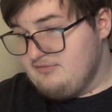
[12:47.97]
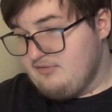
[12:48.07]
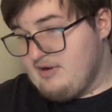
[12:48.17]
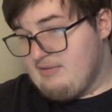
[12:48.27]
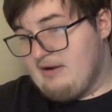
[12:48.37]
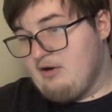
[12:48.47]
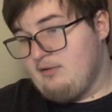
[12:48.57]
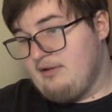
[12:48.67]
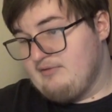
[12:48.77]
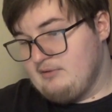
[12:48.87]
the fact that their
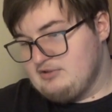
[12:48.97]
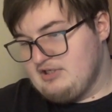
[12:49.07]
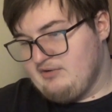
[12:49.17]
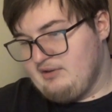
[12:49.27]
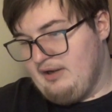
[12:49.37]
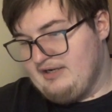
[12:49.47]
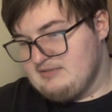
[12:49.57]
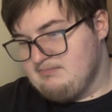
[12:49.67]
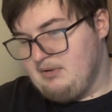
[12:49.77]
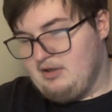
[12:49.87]
whole evolutionary line is
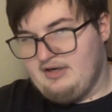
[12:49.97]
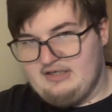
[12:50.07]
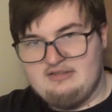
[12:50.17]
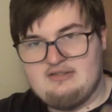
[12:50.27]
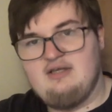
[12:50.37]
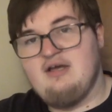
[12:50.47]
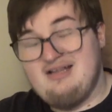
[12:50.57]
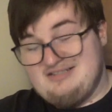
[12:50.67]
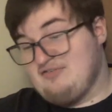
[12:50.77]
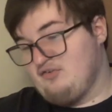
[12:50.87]
bug and a
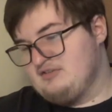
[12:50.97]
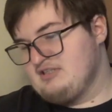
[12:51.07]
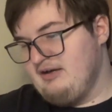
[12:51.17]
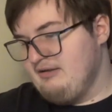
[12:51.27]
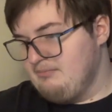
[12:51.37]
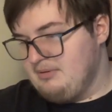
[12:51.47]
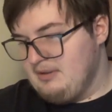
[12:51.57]
different type.